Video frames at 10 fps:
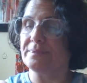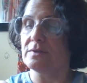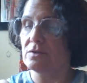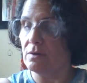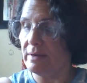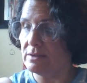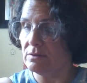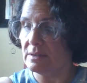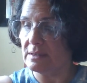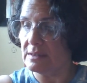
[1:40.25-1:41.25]
So as you
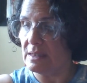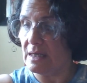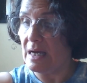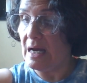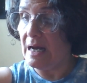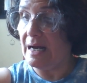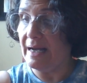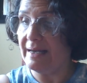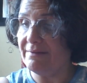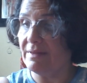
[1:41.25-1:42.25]
can see, I
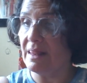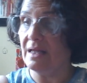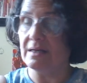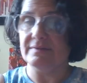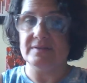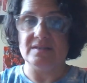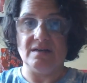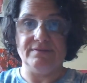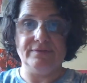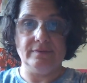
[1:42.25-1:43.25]
have a lot of
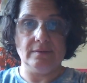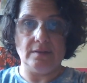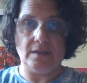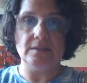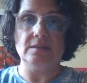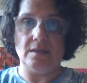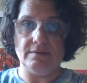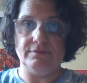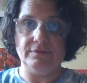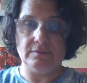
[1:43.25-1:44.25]
stuff that I save
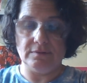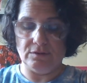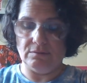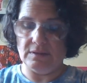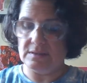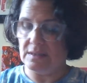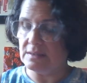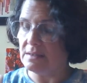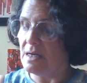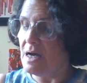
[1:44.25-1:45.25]
to do these
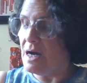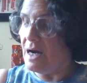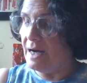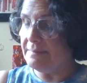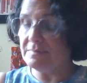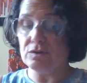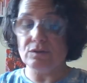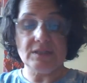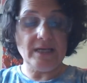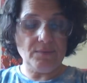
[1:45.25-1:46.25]
things. So
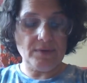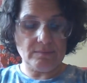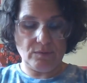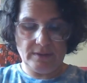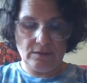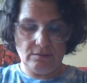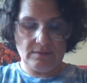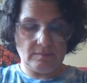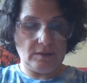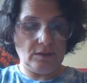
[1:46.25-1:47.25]
today what I'm going to do is
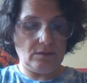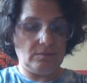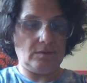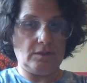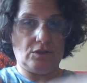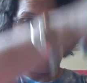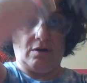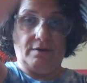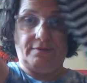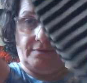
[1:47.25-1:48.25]
I'm going to use a
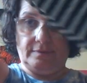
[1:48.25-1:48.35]
scarf.